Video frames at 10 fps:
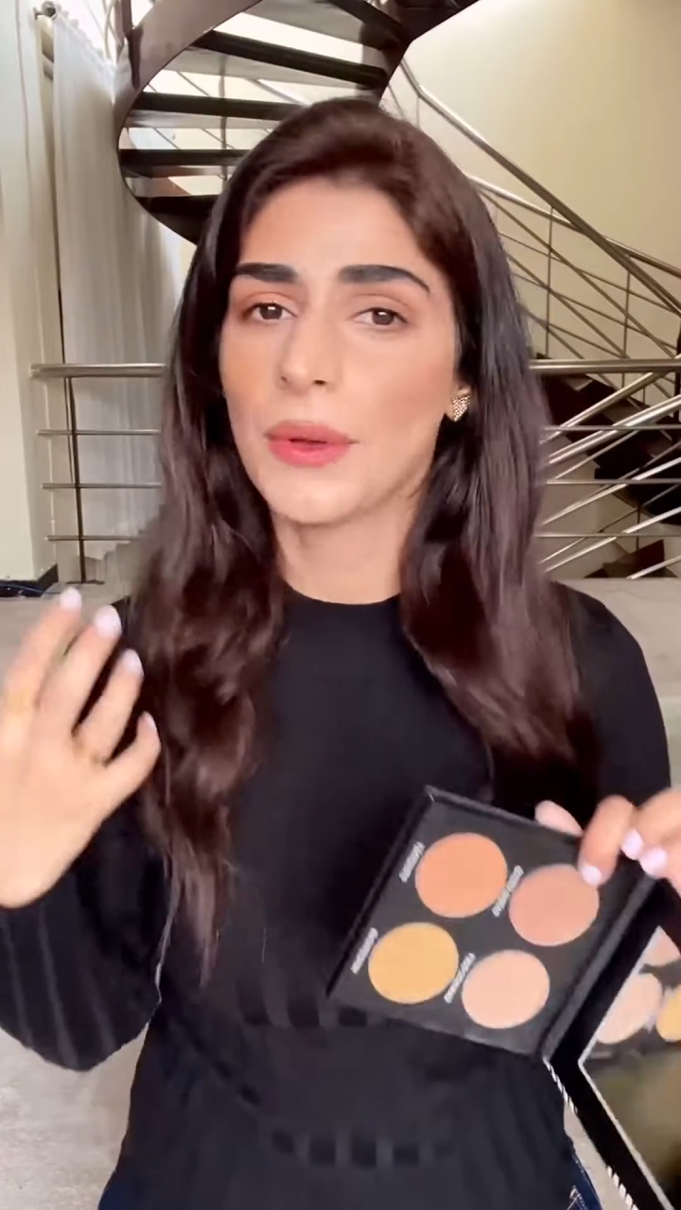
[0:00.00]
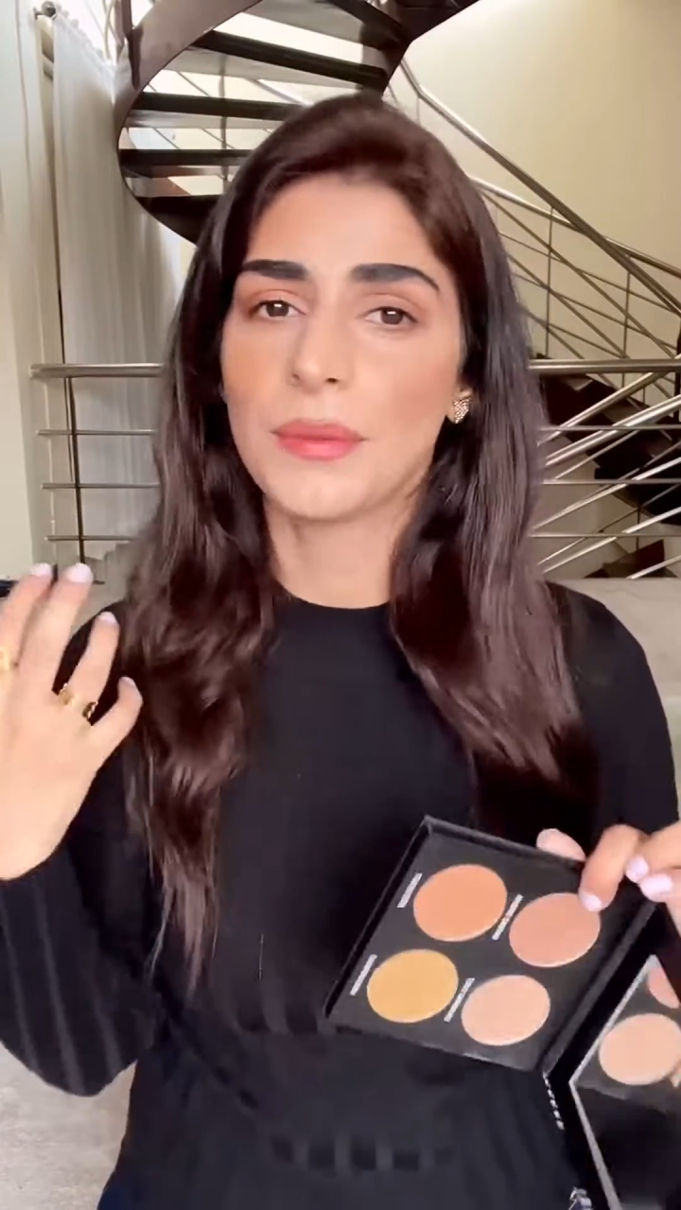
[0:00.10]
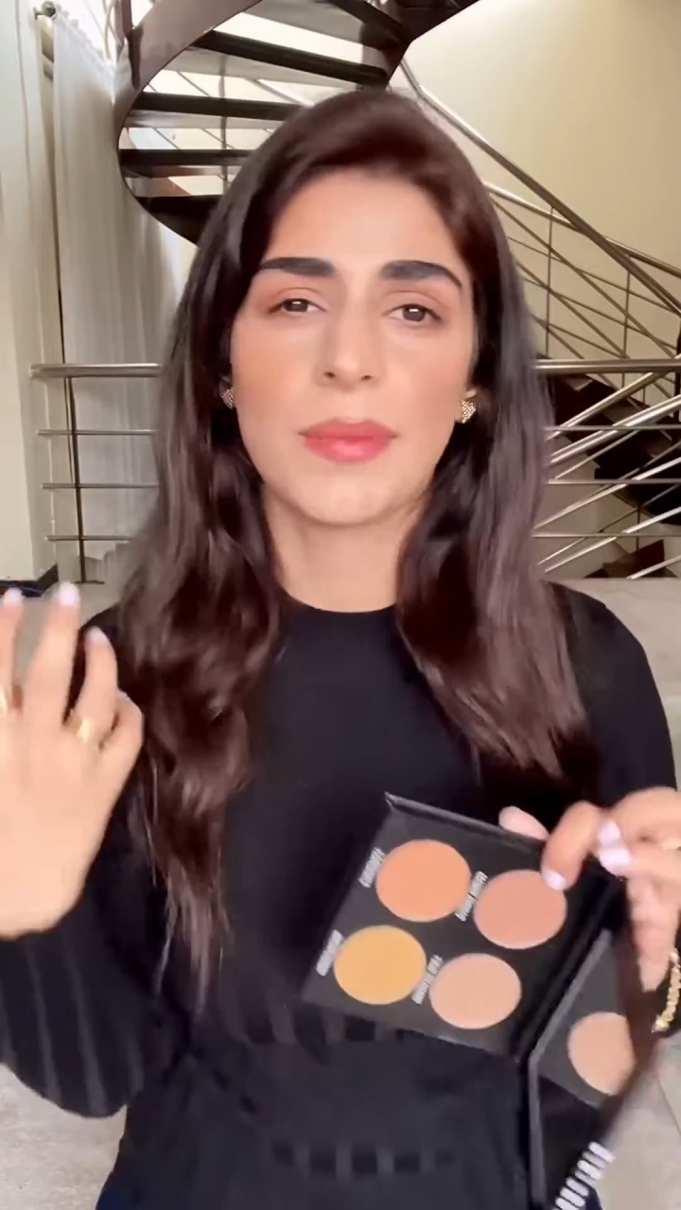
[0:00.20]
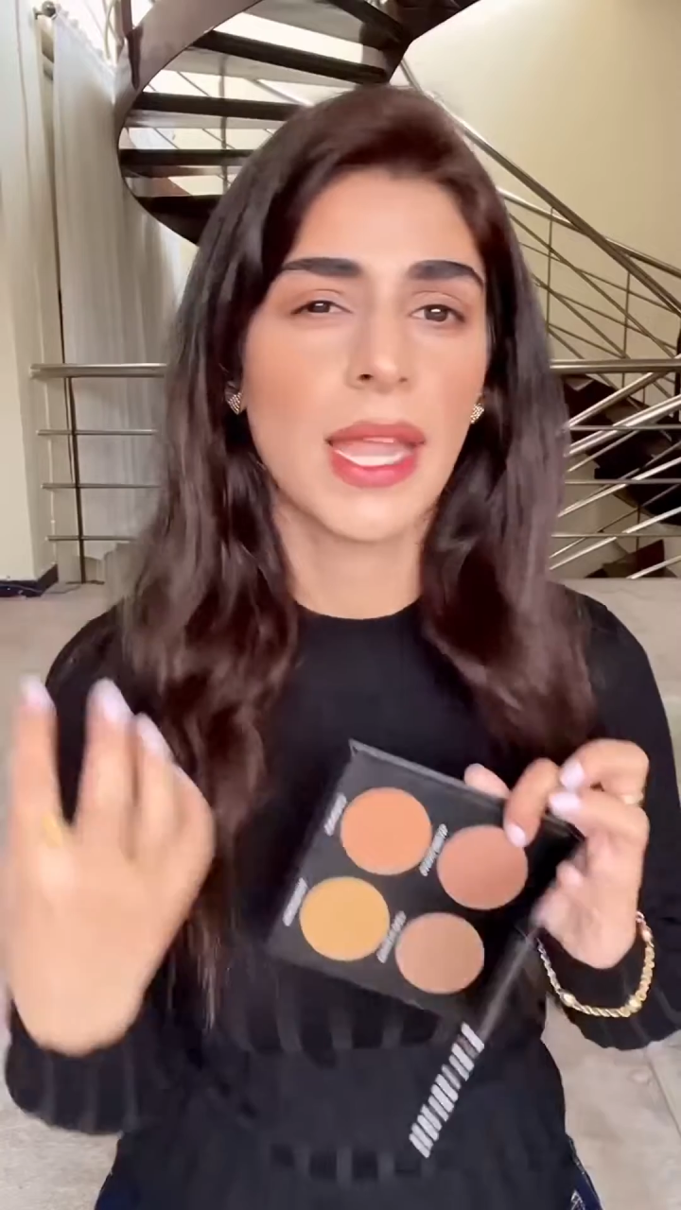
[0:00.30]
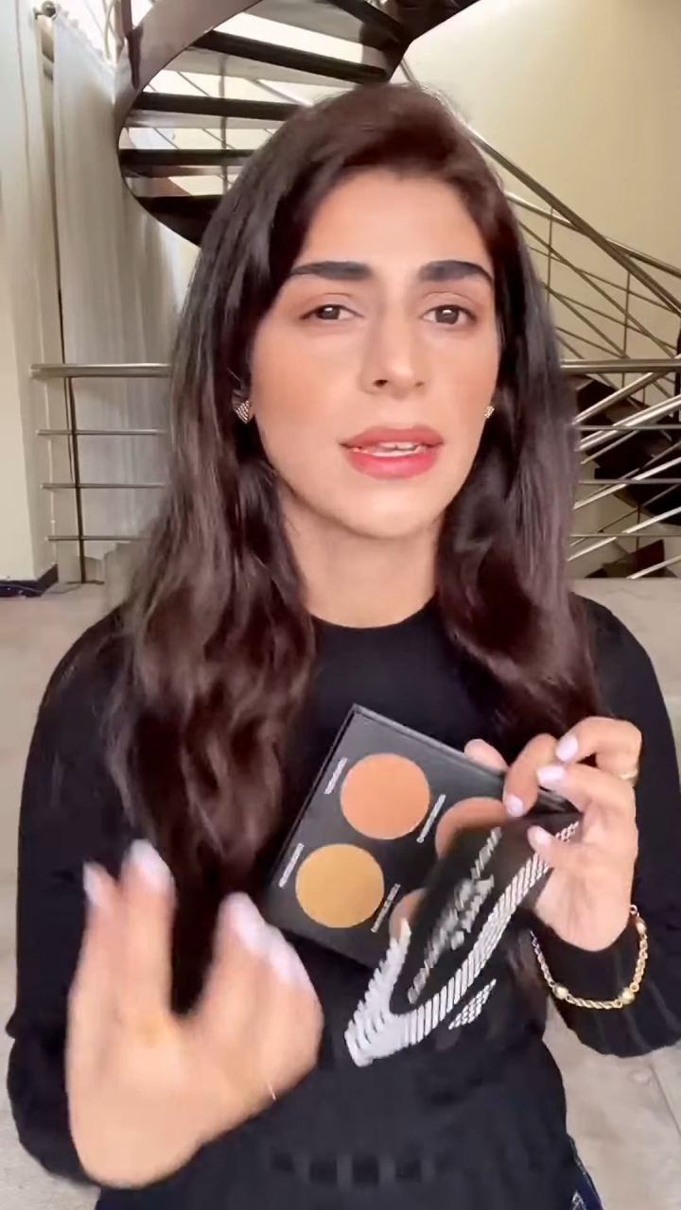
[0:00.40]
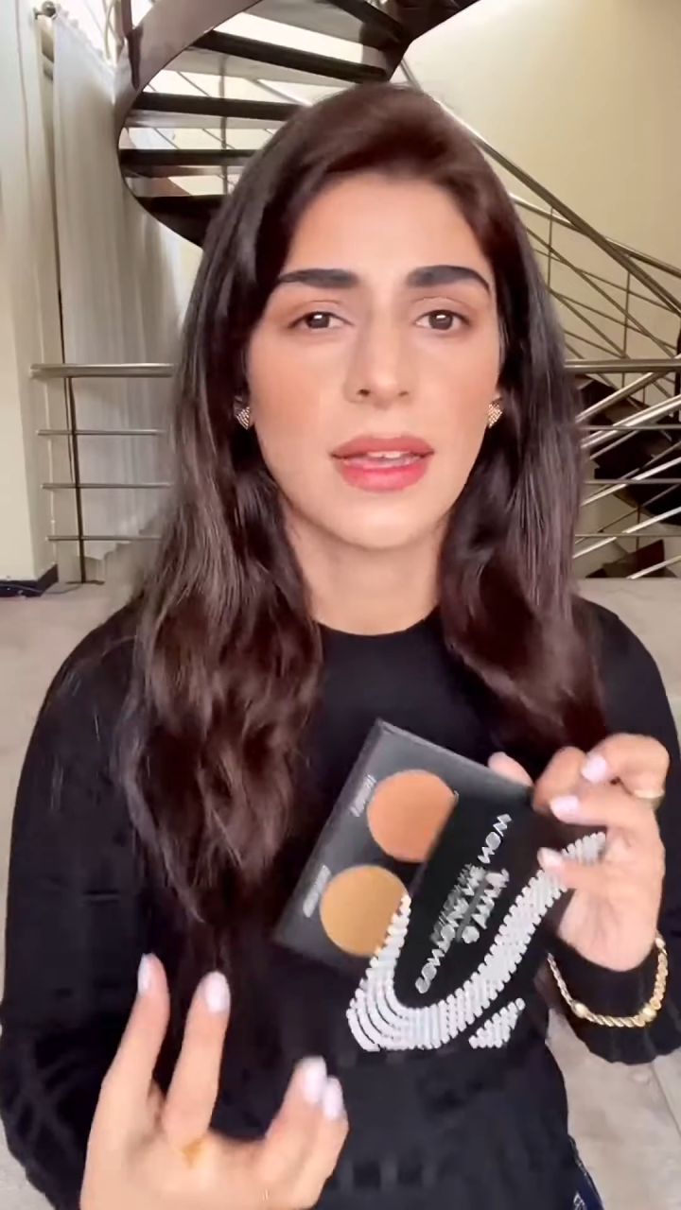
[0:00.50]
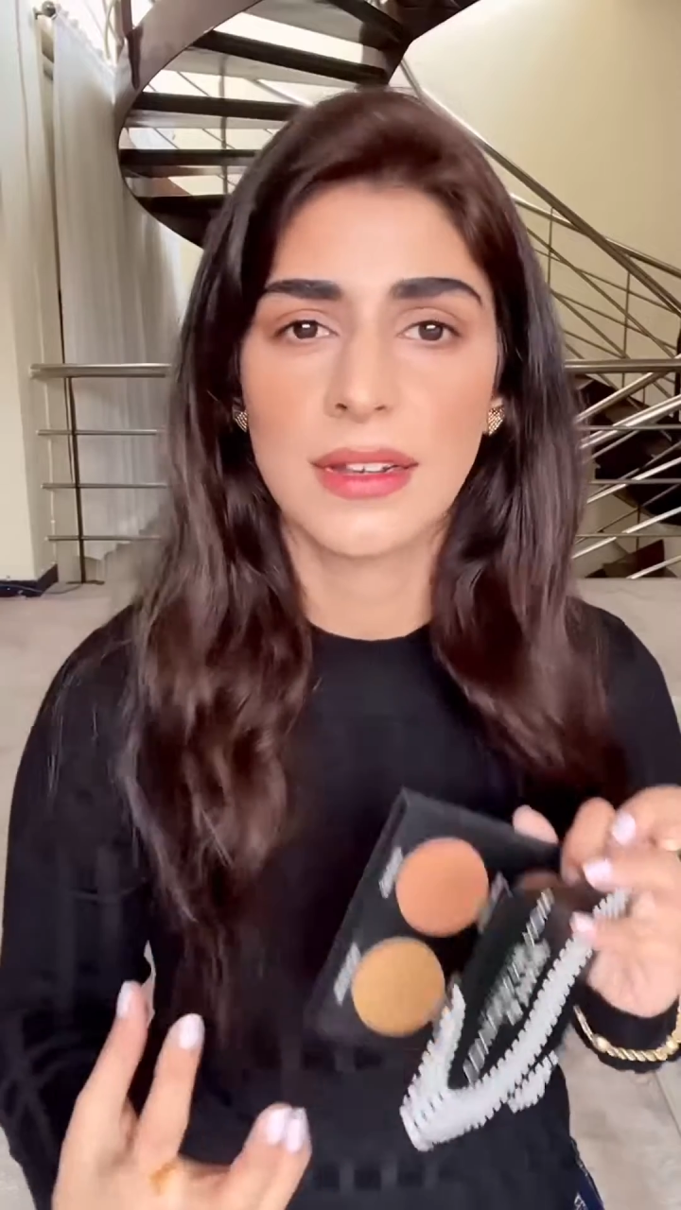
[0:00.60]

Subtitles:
how to blend